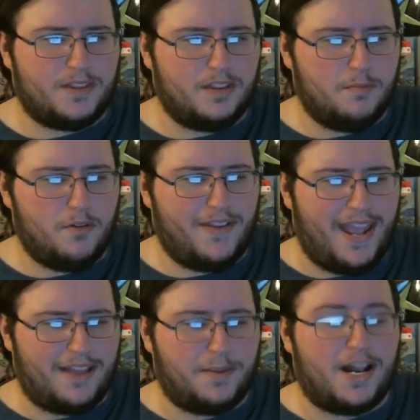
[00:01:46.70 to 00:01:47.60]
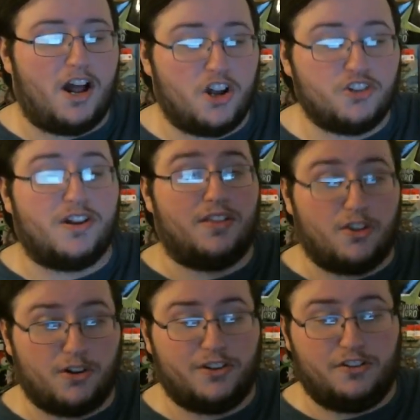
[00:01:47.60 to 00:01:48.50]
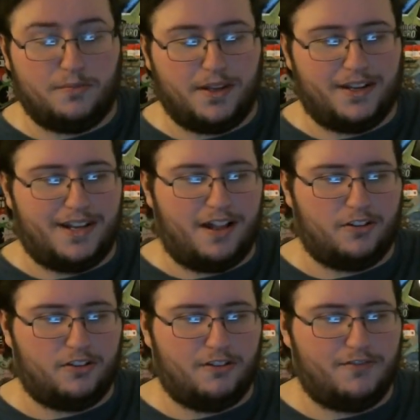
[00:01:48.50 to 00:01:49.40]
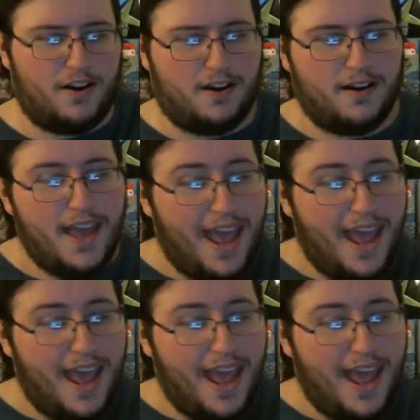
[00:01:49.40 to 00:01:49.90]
the movie has made $132 million so far,